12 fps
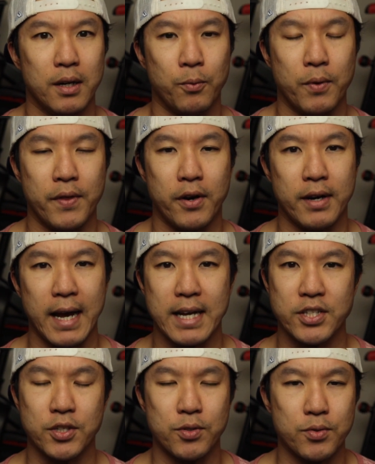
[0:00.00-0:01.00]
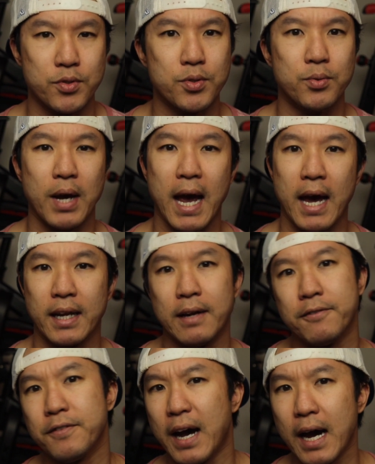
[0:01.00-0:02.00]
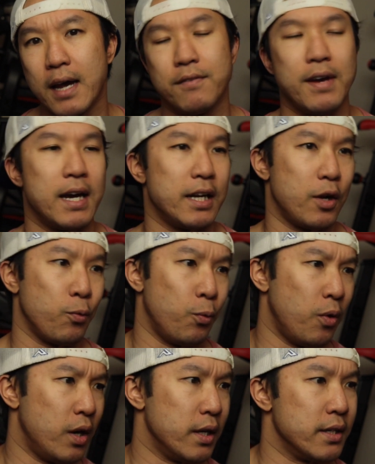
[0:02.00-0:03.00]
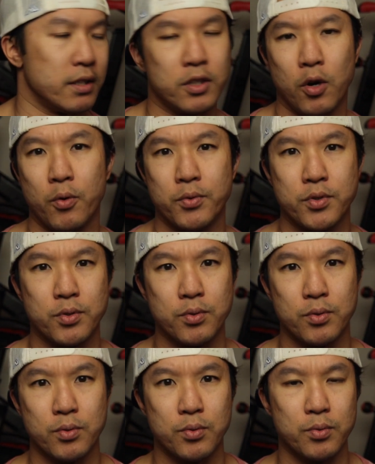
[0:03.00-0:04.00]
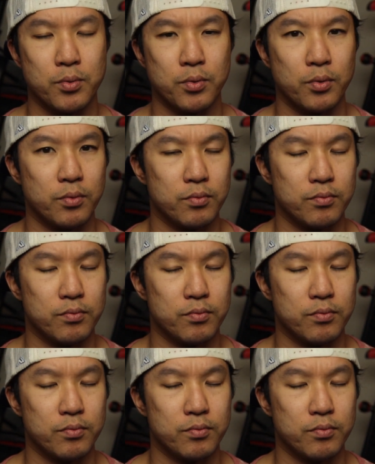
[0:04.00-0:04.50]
when they're asking you to add on 5, add on 1, go to